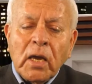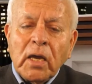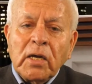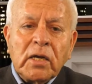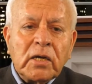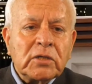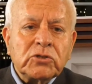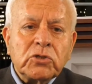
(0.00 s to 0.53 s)

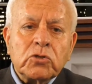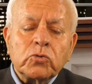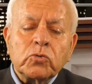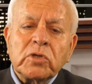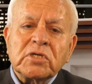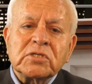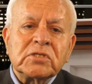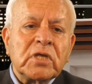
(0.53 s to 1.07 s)
In addition to
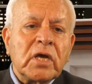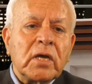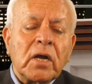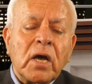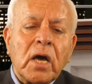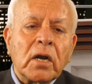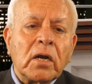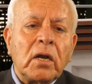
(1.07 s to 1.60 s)
this,
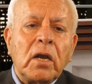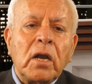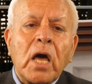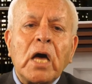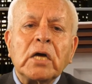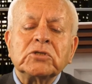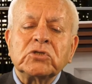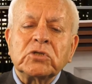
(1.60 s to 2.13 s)
there are a
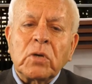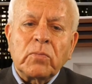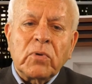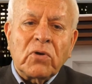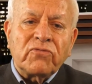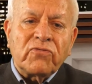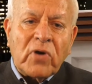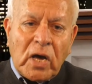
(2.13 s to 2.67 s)
large
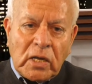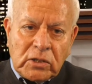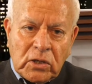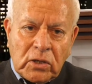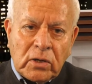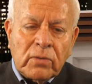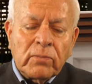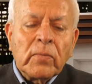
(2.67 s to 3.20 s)
number of
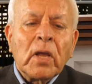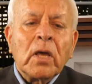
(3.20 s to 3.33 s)
other